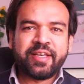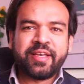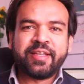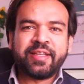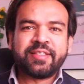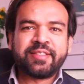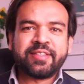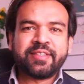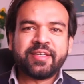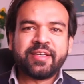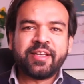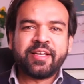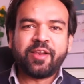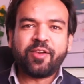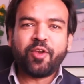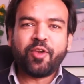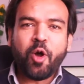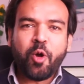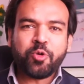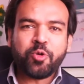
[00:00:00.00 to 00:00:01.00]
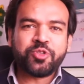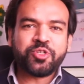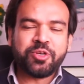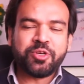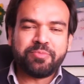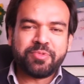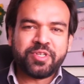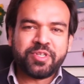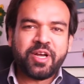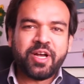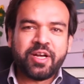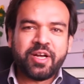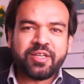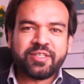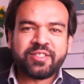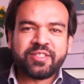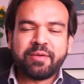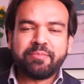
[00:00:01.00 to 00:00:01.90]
It's a long-term task.